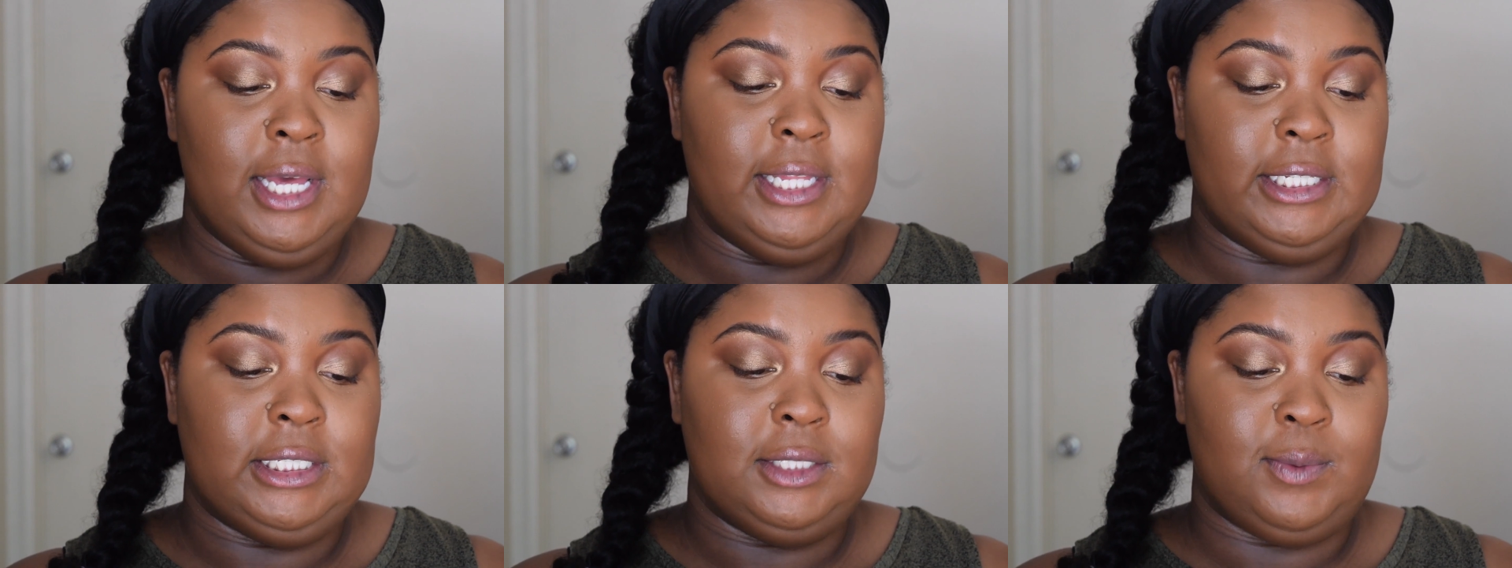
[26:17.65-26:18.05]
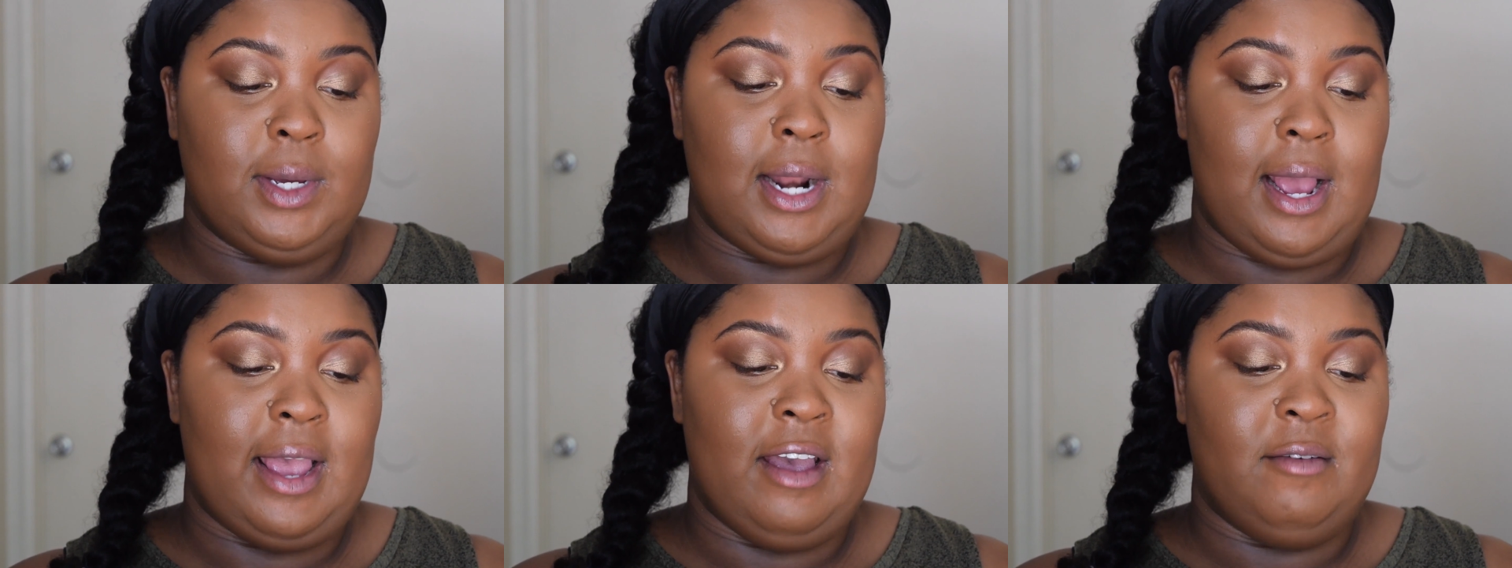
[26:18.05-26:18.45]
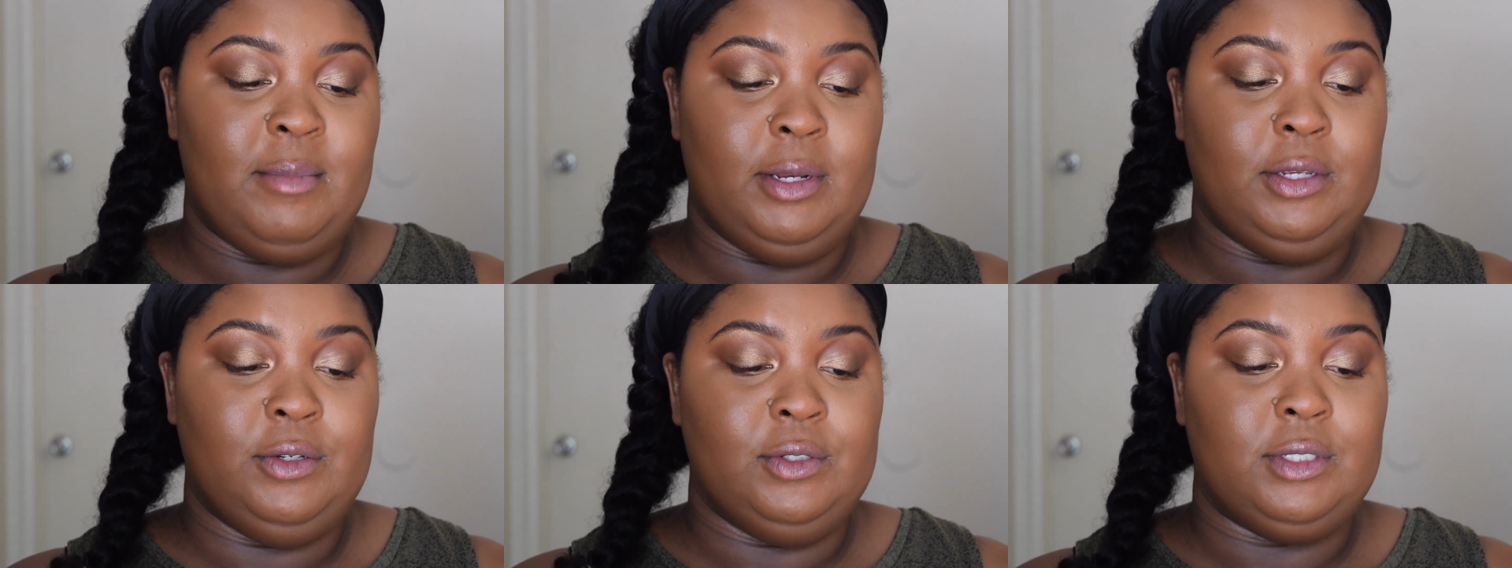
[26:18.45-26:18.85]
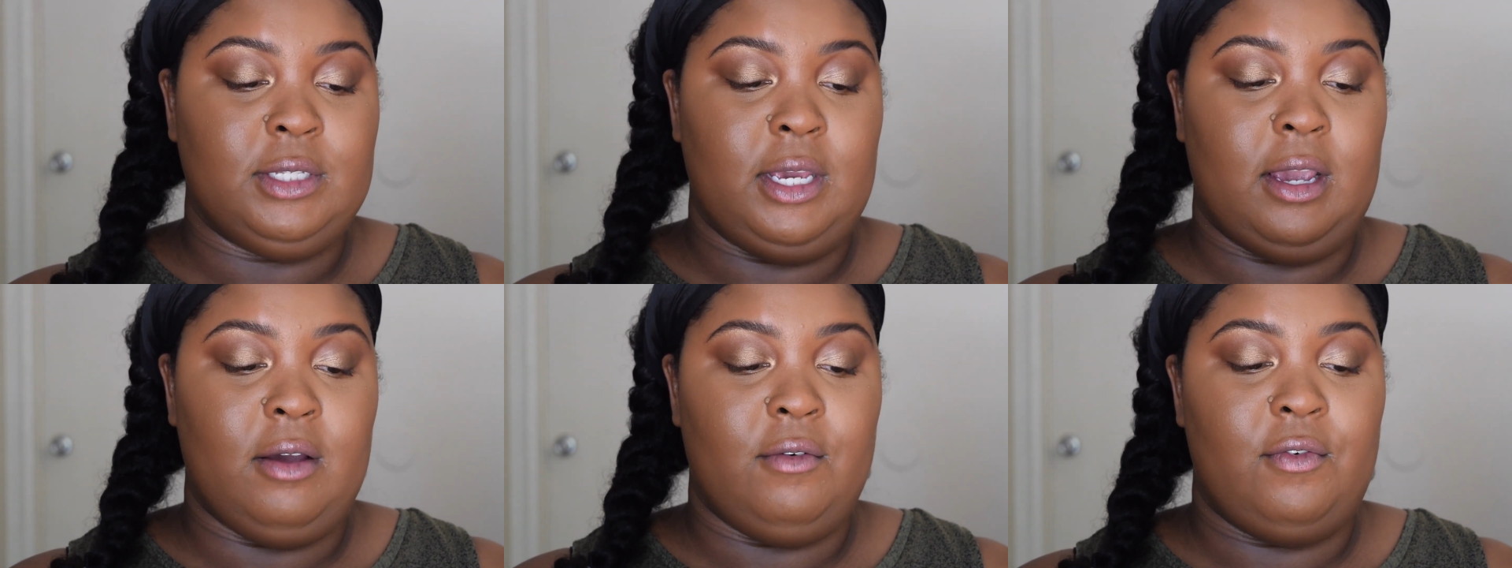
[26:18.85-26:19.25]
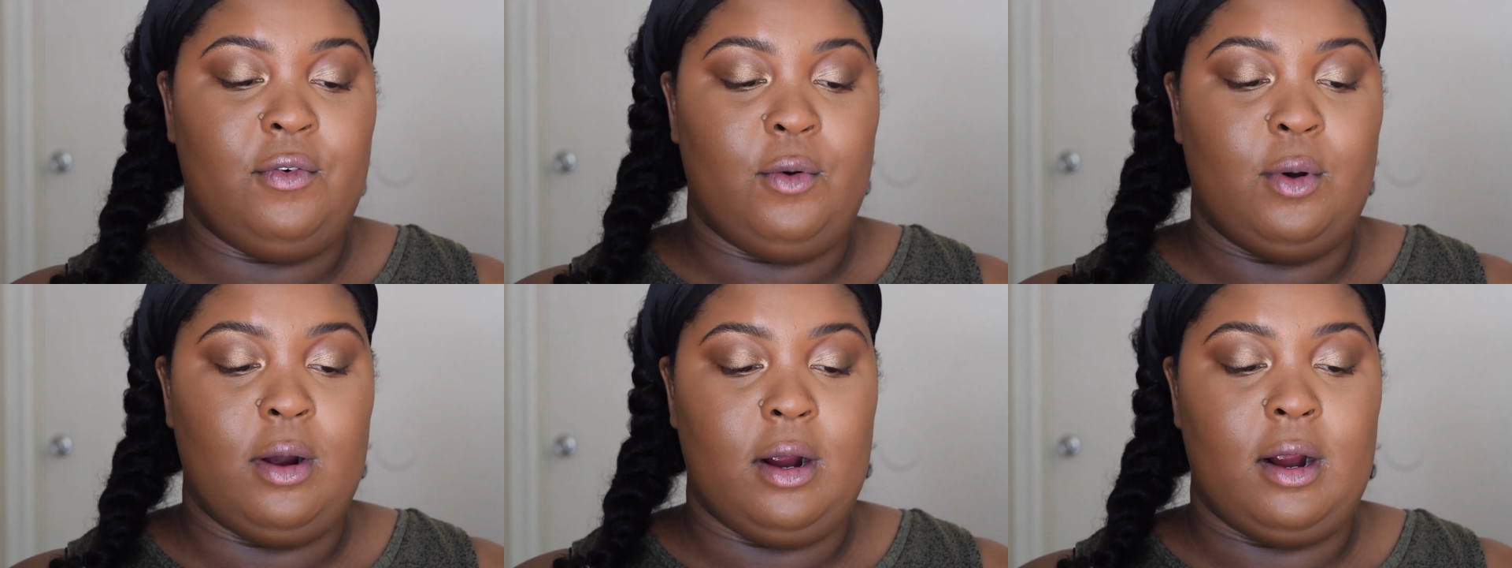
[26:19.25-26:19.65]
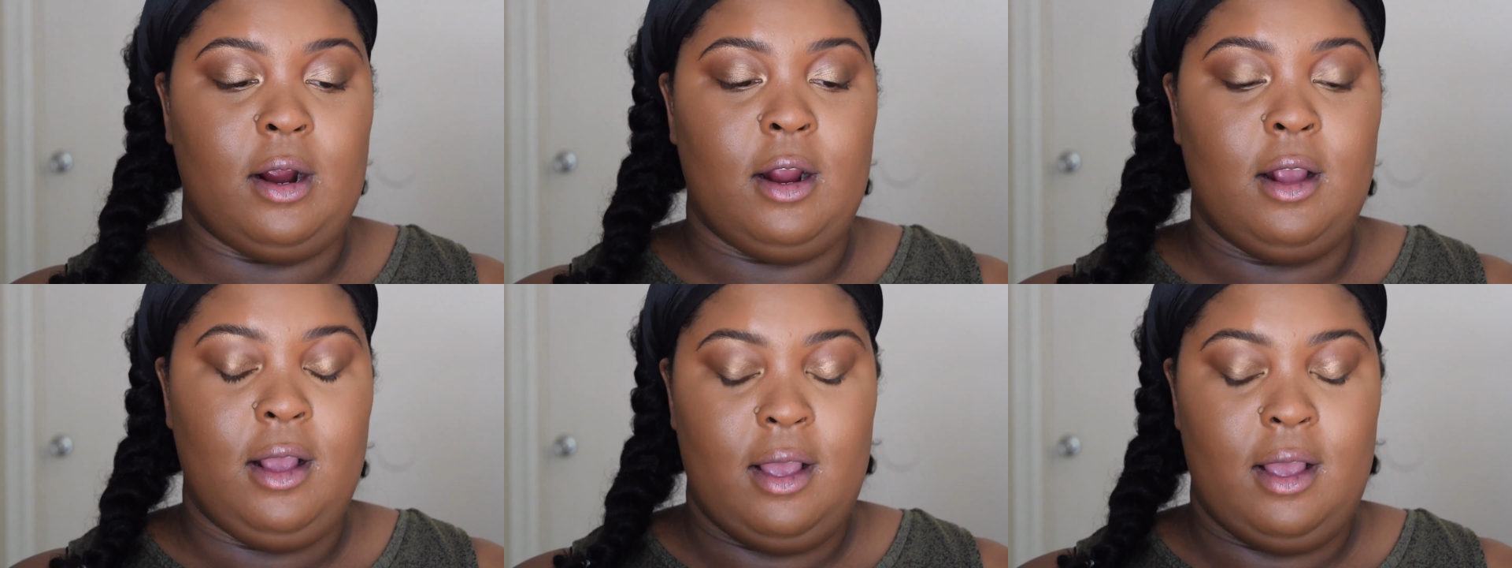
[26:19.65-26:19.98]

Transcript: This is what I have been using for